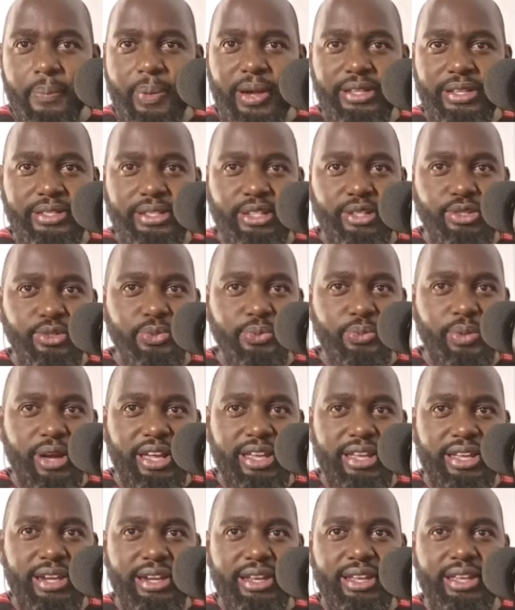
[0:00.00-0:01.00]
Pastor
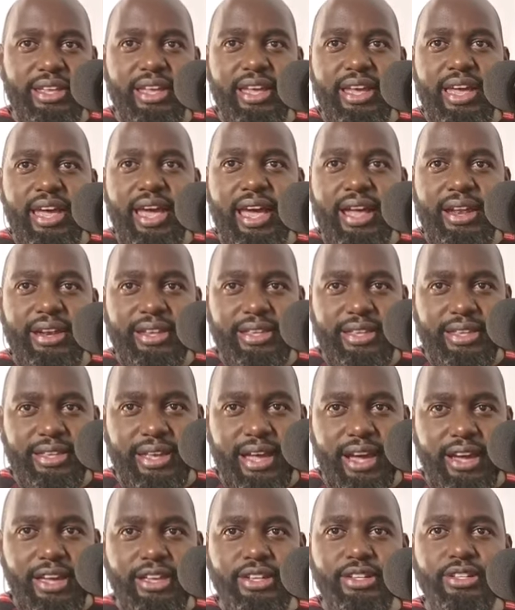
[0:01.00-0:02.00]
Tumaini. And
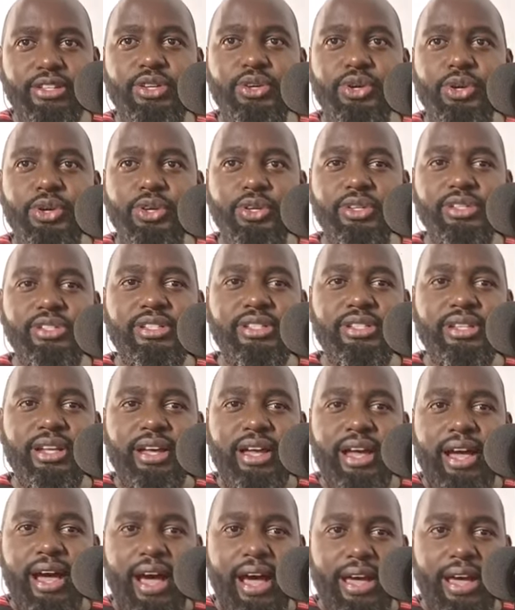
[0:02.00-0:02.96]
here it goes.